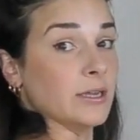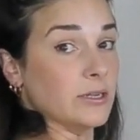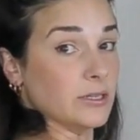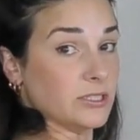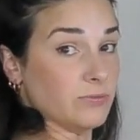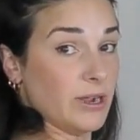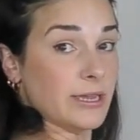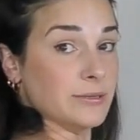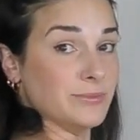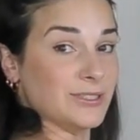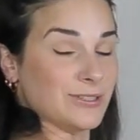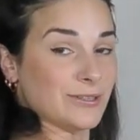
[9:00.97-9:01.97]
your
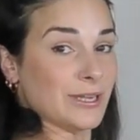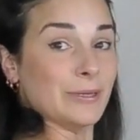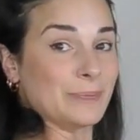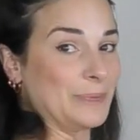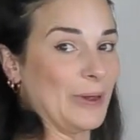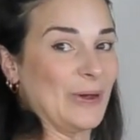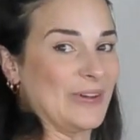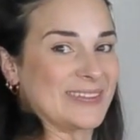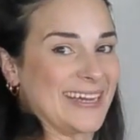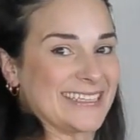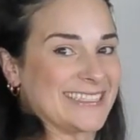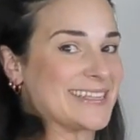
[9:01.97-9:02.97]
ribs, your hip, all
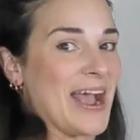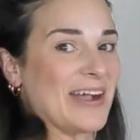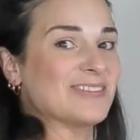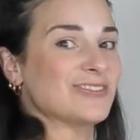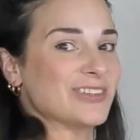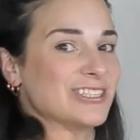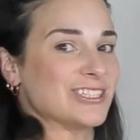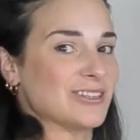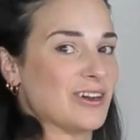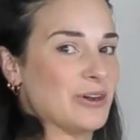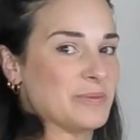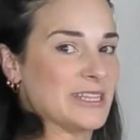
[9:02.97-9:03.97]
that stuff. It
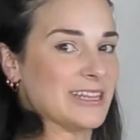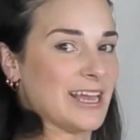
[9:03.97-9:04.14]
should all be